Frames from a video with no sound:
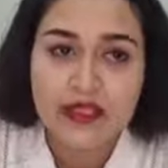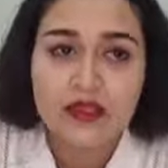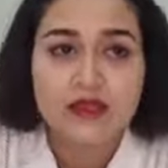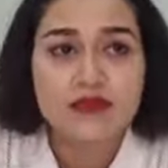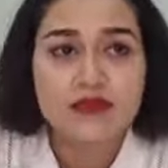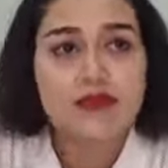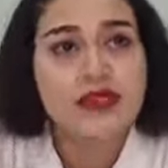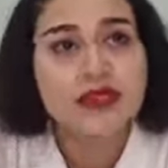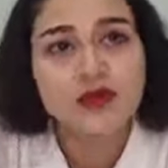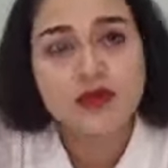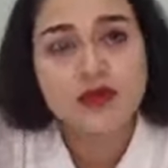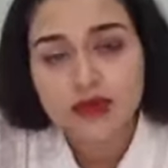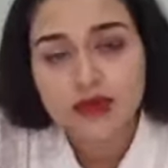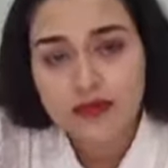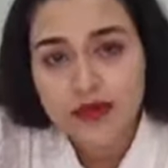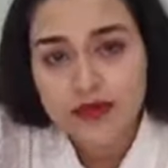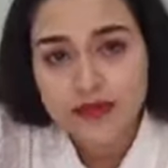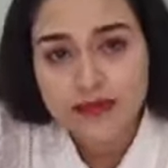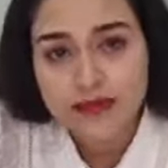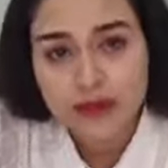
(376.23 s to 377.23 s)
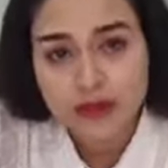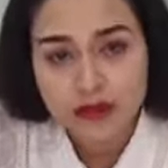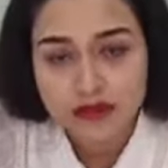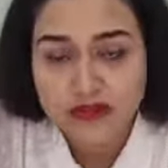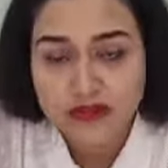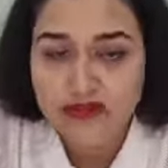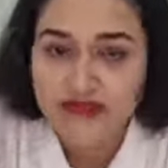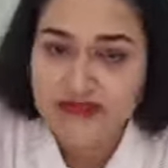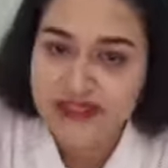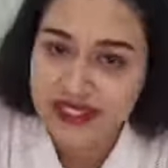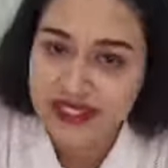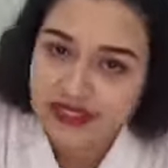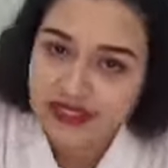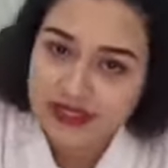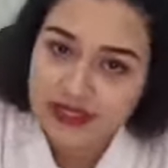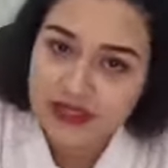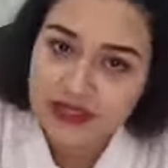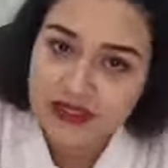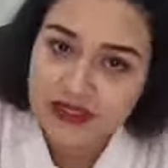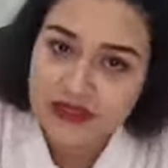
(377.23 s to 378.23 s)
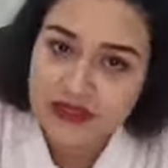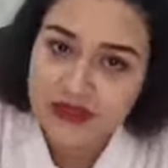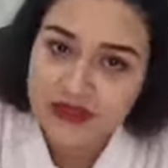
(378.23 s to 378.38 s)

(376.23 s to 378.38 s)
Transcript: So it could be because of genetic